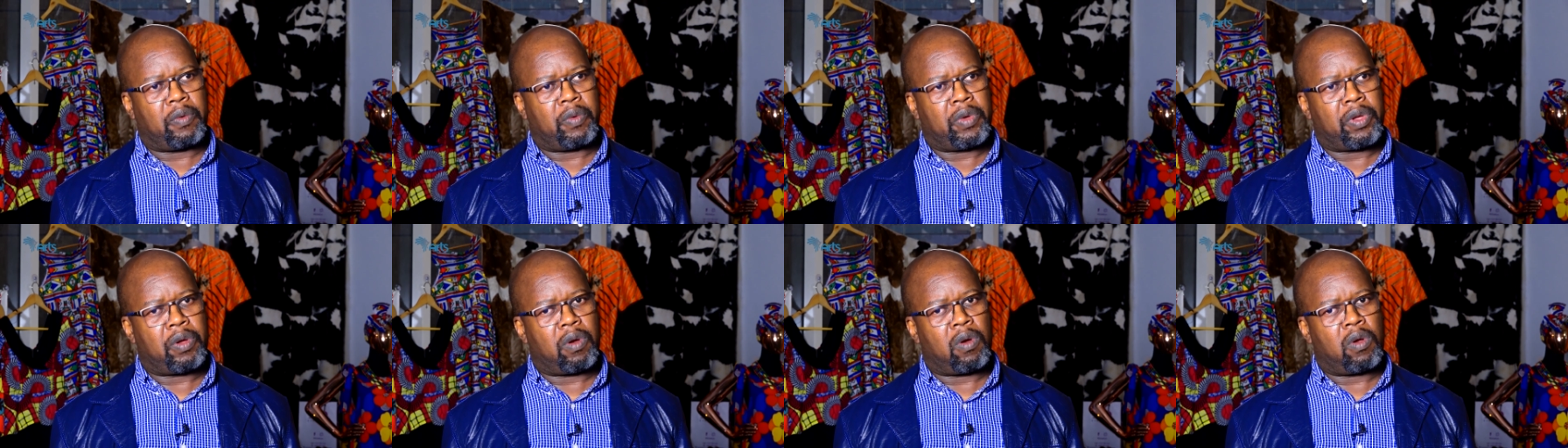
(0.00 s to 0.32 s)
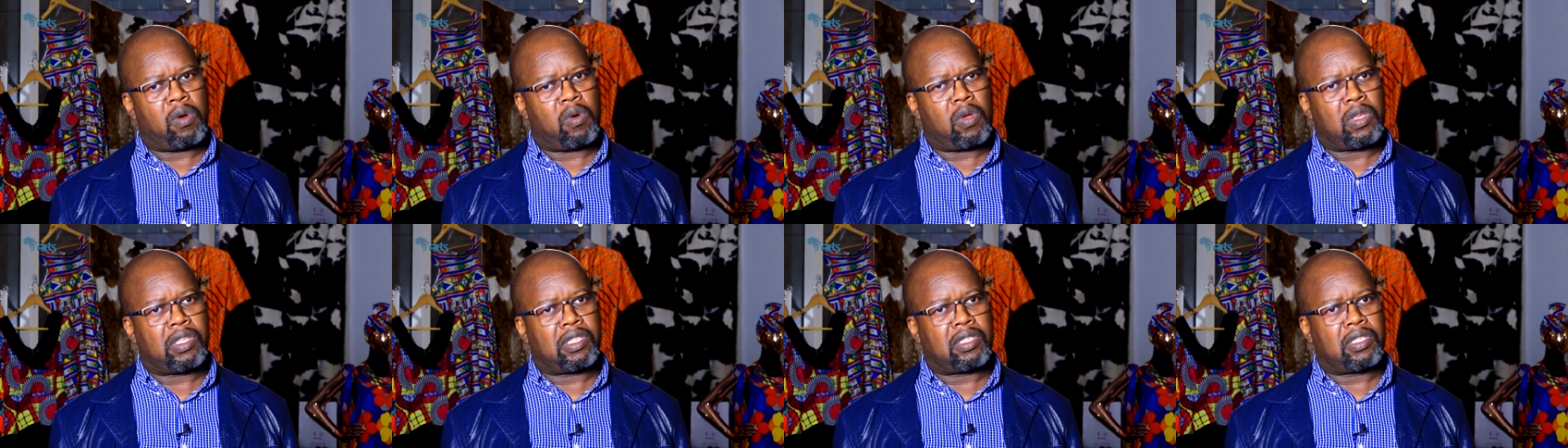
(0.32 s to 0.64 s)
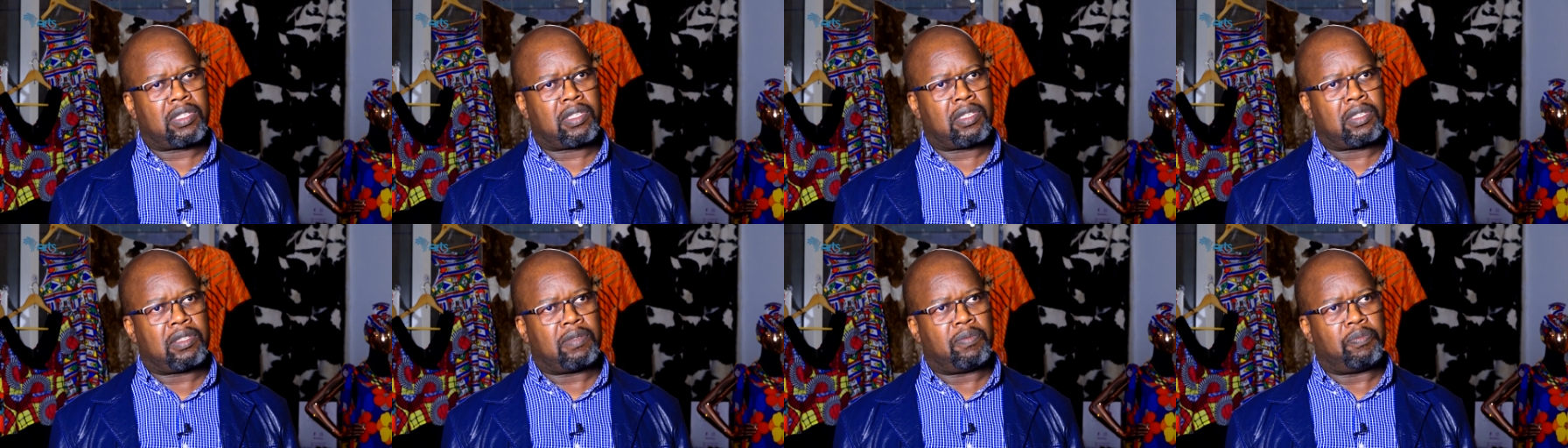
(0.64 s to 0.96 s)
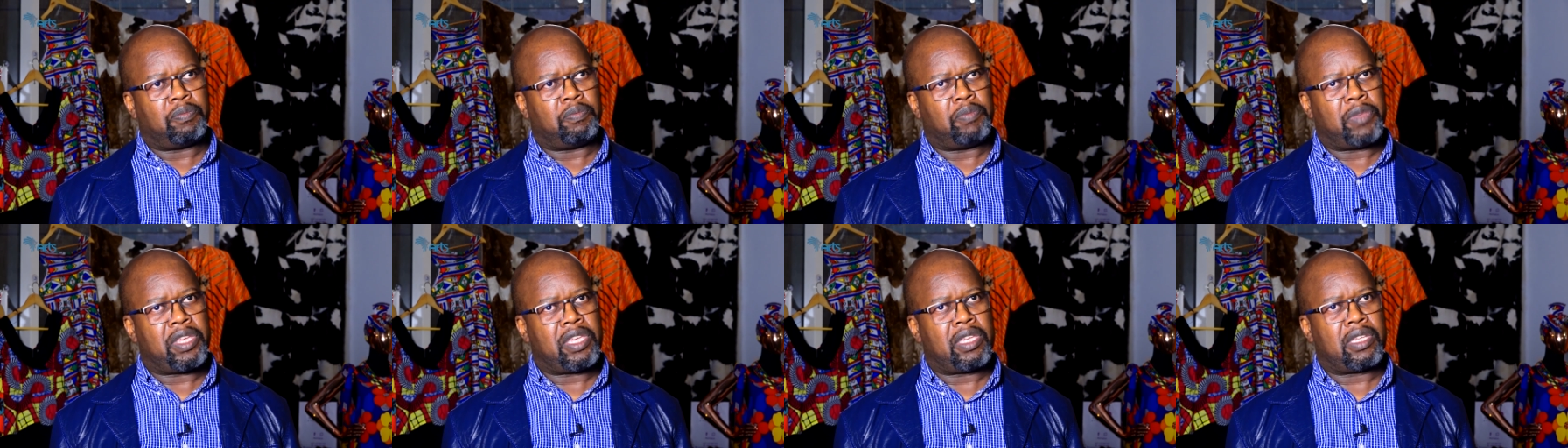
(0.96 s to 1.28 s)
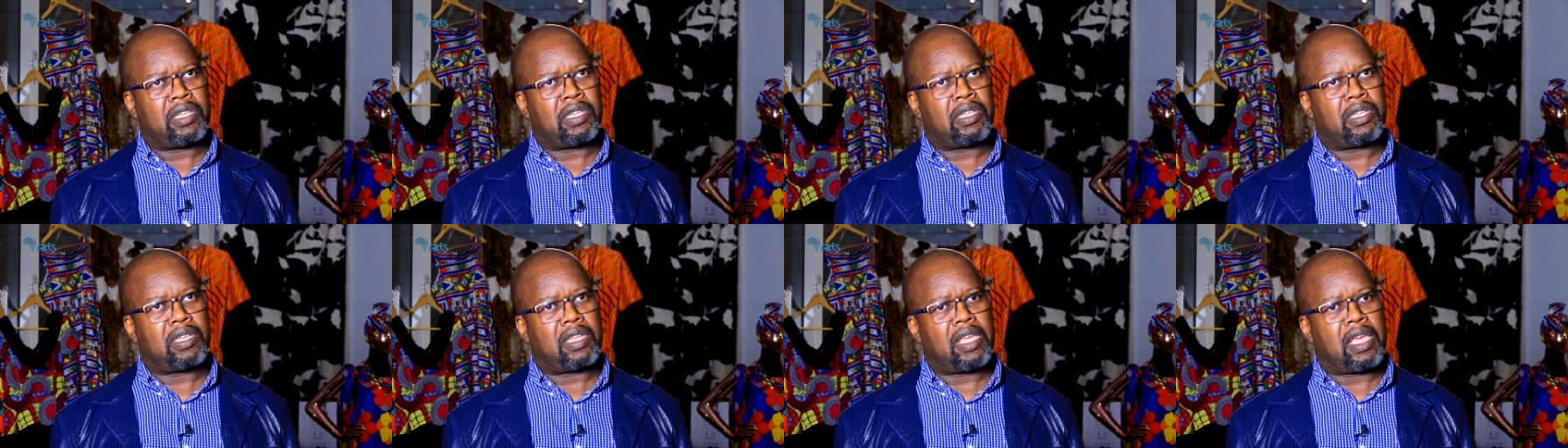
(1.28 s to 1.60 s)
We always
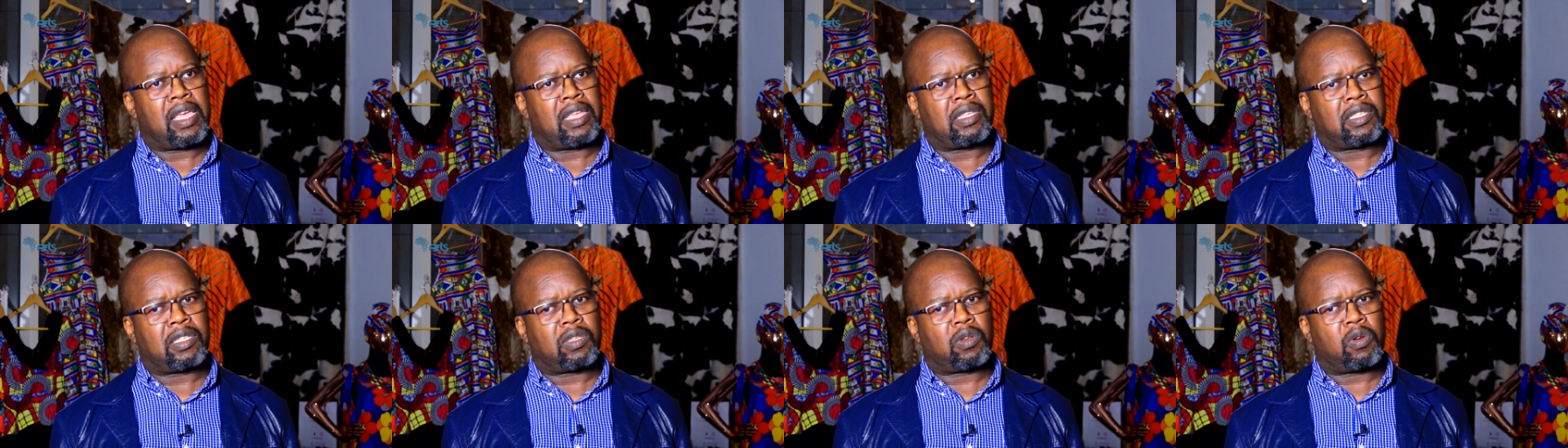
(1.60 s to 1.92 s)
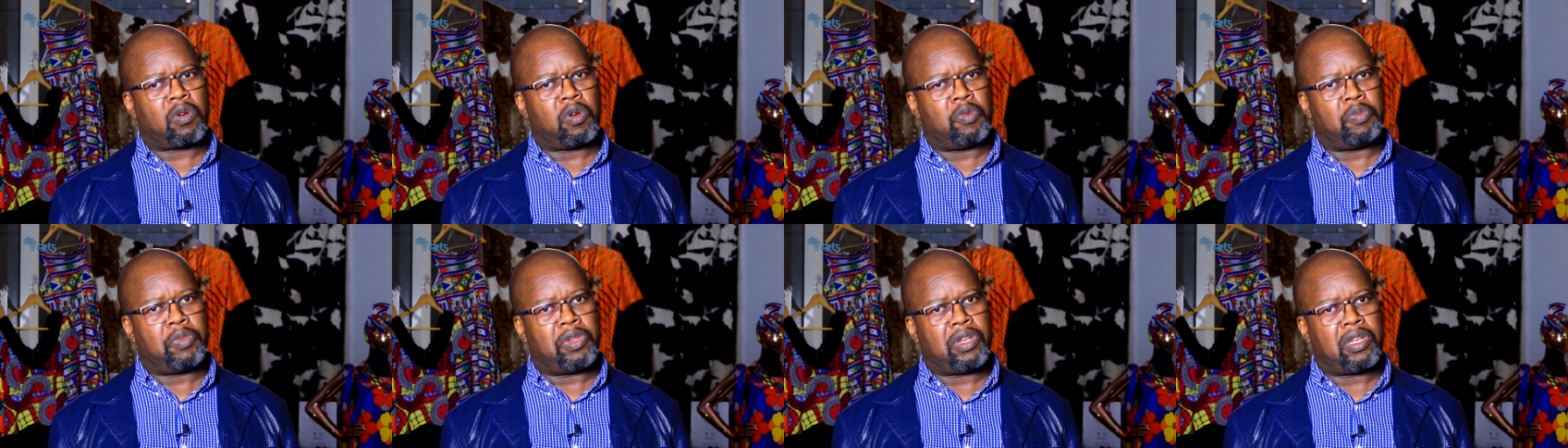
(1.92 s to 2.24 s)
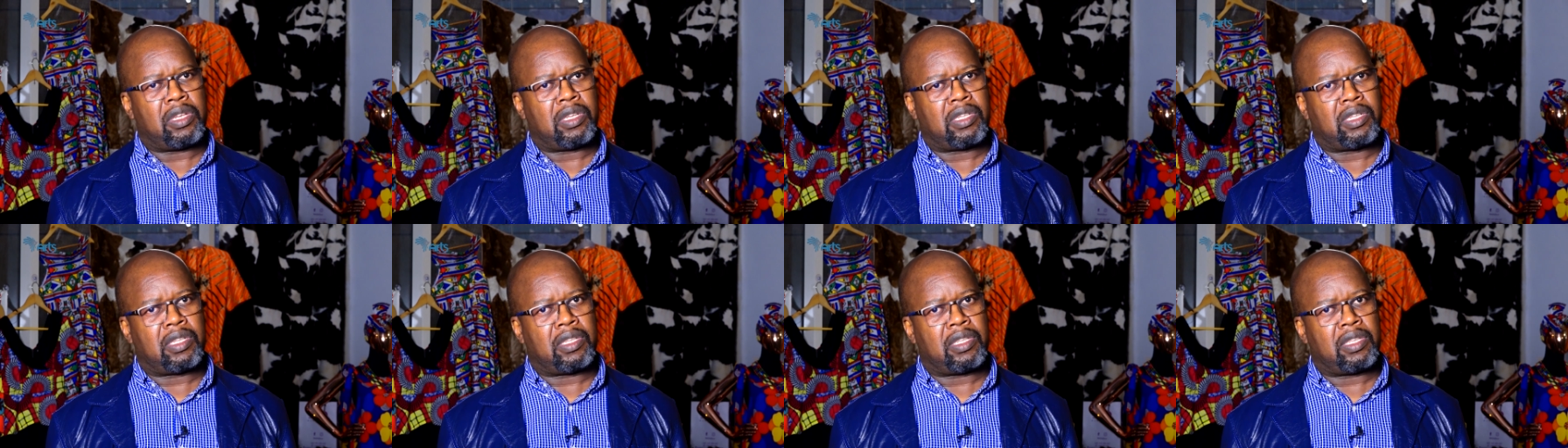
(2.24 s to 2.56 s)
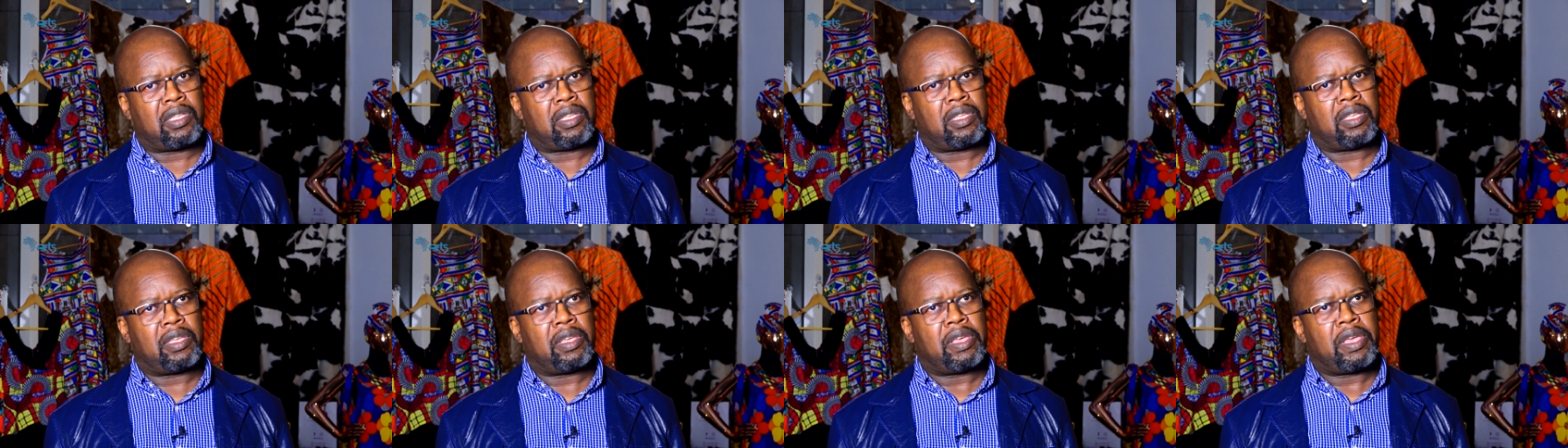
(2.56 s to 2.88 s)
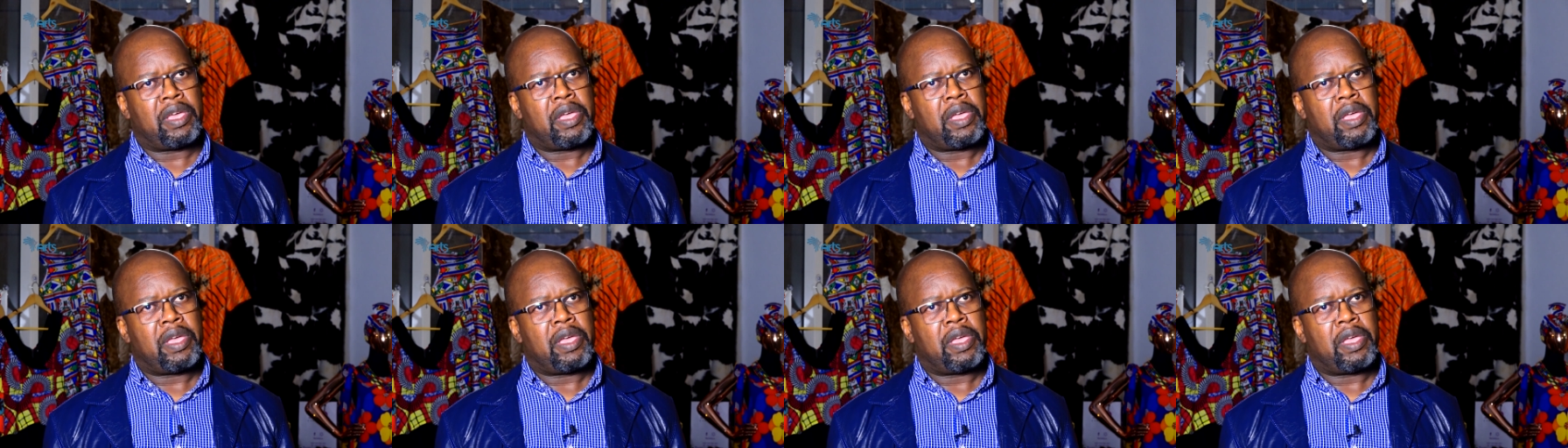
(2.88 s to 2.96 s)
meet as community.